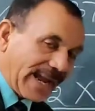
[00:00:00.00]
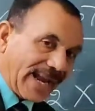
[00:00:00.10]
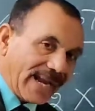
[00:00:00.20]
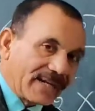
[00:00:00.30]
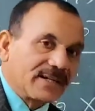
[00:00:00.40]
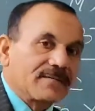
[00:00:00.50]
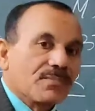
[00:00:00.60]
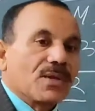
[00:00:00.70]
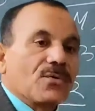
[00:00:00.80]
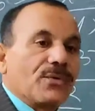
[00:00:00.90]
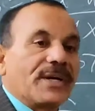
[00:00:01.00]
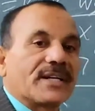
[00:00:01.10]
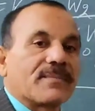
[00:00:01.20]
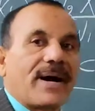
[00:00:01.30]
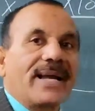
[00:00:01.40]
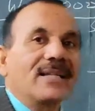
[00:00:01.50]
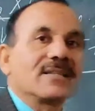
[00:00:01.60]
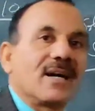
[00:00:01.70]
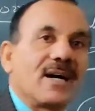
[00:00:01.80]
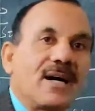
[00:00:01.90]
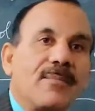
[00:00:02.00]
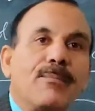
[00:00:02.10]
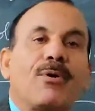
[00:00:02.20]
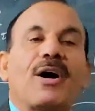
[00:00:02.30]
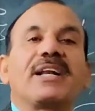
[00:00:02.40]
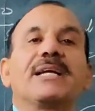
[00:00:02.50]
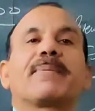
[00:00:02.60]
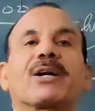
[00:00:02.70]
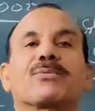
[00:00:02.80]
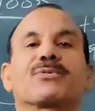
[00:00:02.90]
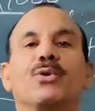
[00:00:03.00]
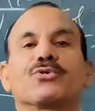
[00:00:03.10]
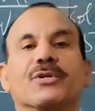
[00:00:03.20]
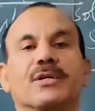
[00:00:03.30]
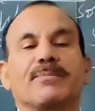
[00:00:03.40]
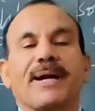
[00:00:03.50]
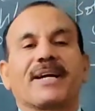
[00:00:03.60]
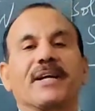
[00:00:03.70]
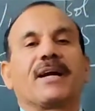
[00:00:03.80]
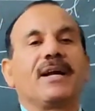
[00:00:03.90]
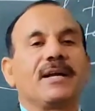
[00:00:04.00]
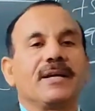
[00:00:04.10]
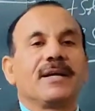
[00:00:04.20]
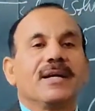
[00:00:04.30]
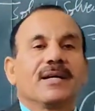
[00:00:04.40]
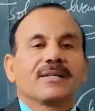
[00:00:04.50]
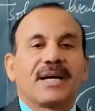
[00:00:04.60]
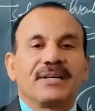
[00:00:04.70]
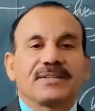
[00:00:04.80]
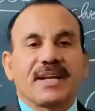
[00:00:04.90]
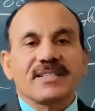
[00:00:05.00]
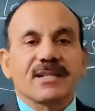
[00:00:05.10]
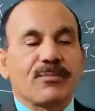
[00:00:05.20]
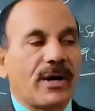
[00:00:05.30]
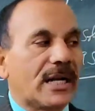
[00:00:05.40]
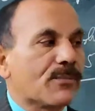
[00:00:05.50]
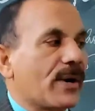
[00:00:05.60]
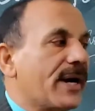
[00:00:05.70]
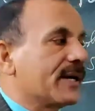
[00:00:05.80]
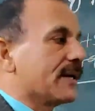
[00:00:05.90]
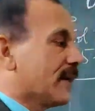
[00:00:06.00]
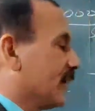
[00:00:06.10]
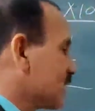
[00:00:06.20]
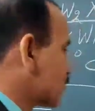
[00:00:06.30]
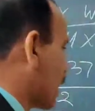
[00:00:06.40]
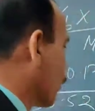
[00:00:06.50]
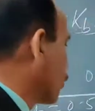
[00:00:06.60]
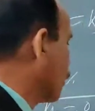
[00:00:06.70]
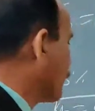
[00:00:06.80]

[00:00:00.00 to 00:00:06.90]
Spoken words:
and we determine the boiling point of solution. Practically the increase in boiling point is found to